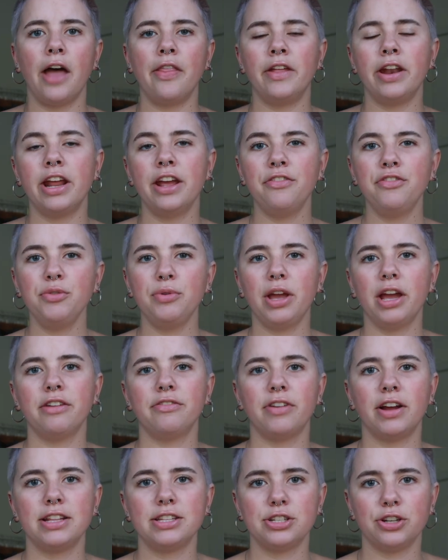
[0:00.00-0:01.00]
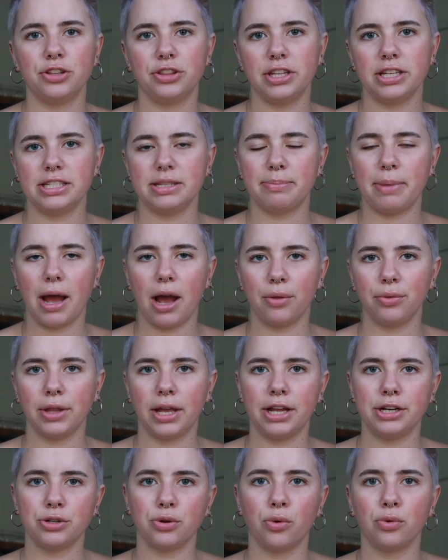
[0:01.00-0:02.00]
And then if you can't find certain things at
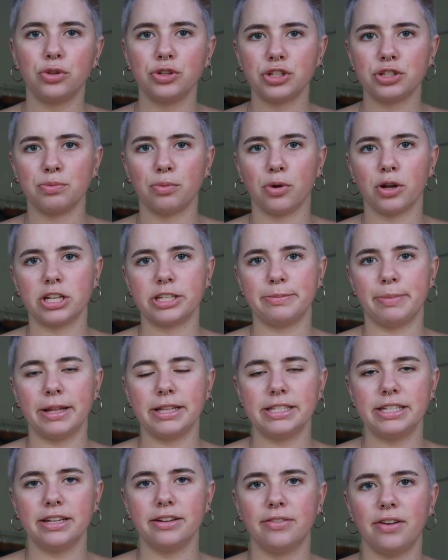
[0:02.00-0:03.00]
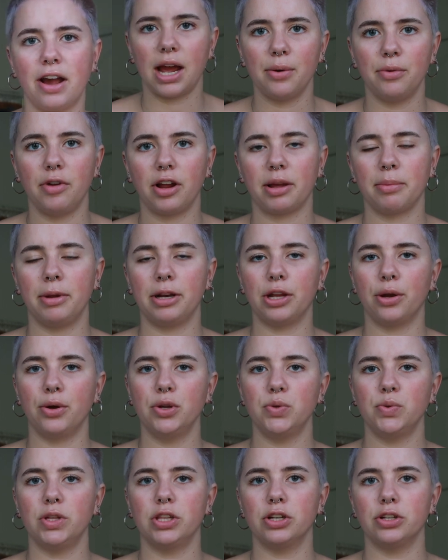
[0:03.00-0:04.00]
Poundland or they're just more expensive, I would recommend
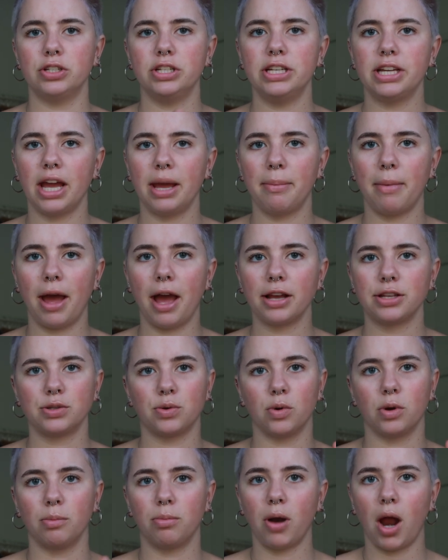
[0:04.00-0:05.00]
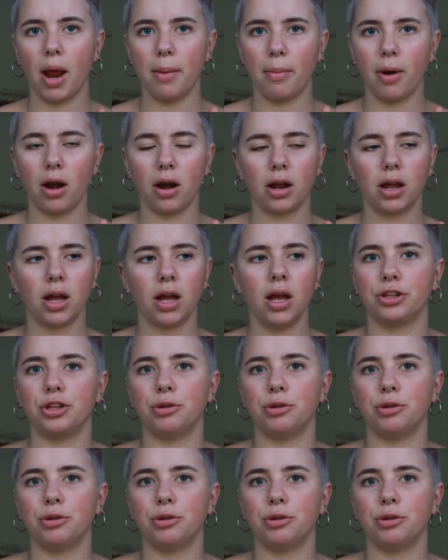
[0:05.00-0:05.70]
going to either TK Maxx or Primark.